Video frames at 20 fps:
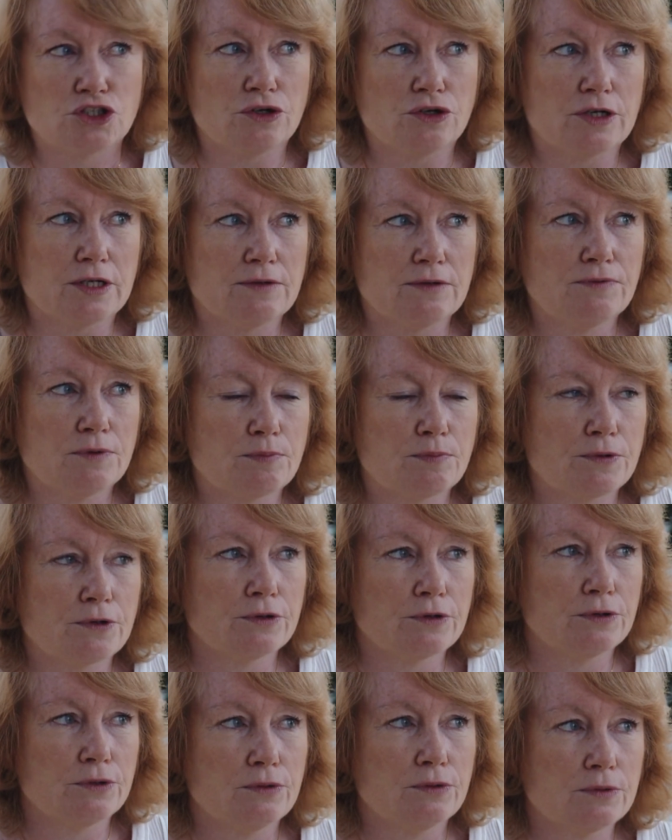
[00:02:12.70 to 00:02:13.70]
journey for
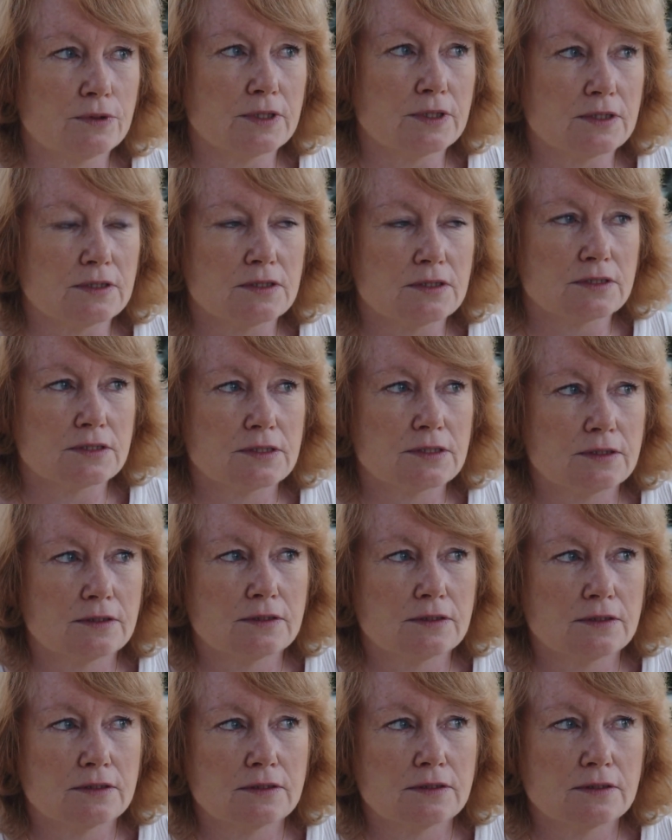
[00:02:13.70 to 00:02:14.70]
Prue, and
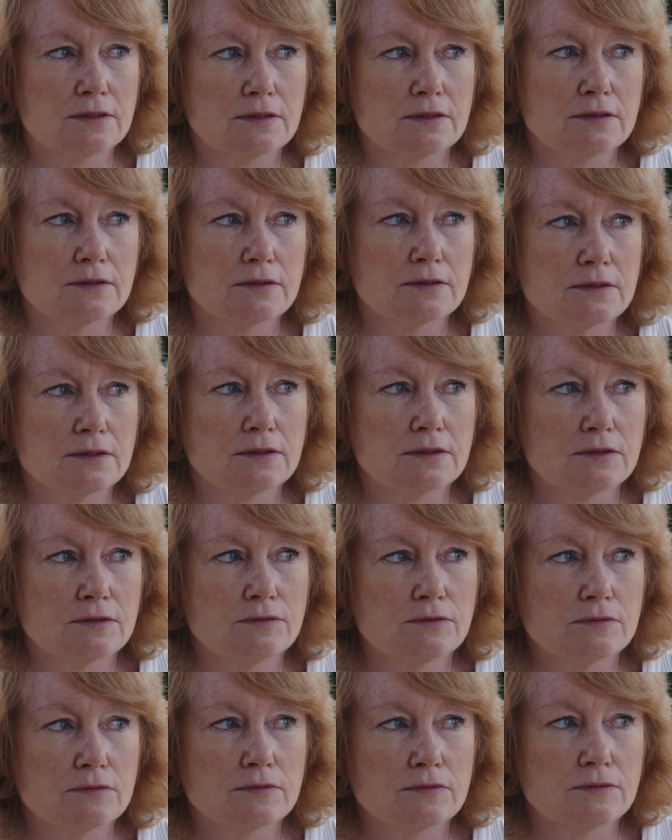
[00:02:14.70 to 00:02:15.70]

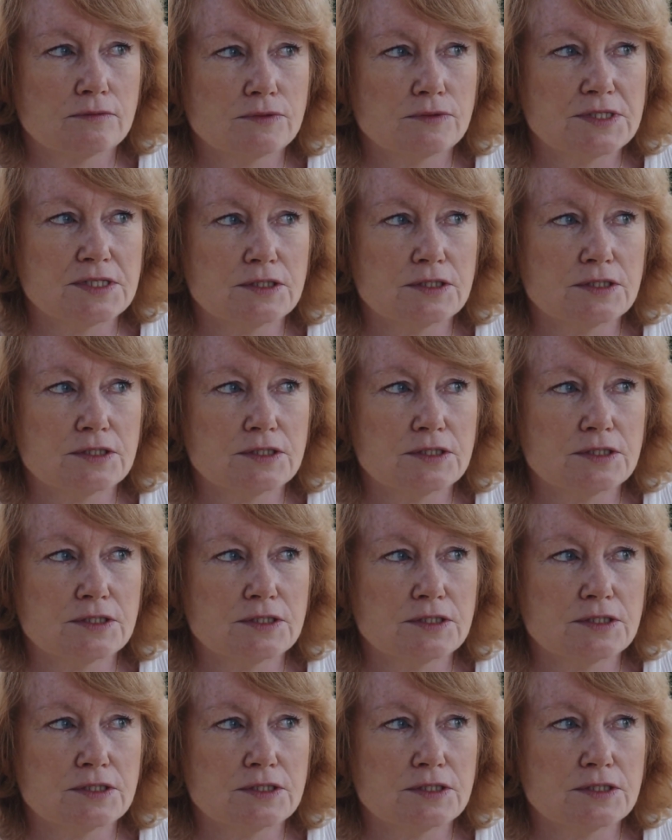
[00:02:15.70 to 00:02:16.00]
mm,